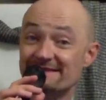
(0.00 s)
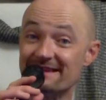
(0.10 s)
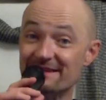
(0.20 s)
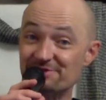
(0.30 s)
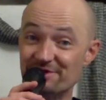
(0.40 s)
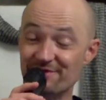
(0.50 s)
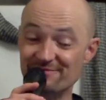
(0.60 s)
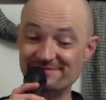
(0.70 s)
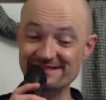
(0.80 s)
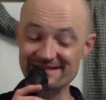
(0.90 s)
Dina
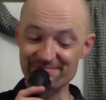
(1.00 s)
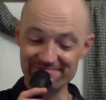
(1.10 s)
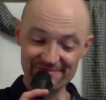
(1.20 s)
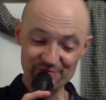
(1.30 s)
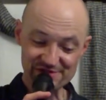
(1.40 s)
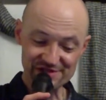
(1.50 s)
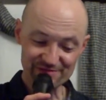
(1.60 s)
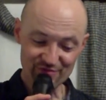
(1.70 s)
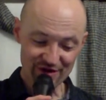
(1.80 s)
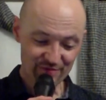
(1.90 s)
Jones in the original
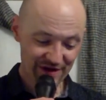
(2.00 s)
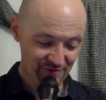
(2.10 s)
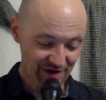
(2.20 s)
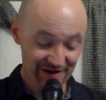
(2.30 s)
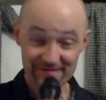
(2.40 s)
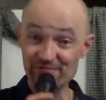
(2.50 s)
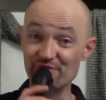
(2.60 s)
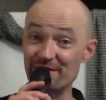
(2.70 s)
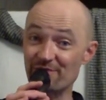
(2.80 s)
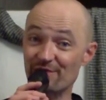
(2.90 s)
Broadway run of
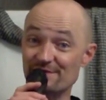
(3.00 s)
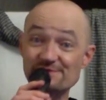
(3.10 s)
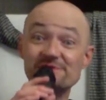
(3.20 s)
Dreamgirls,